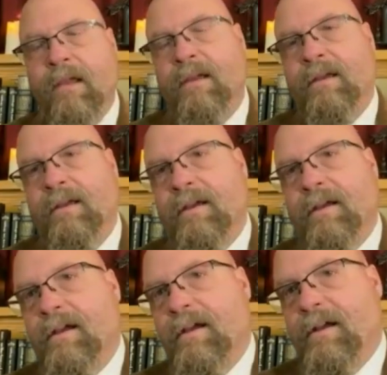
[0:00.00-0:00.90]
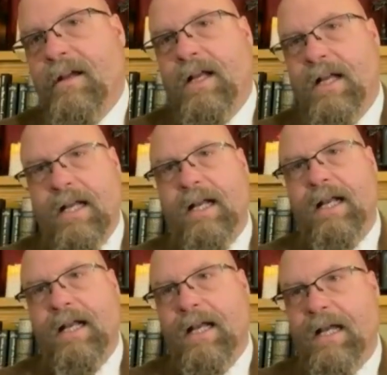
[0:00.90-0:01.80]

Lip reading: [no speech]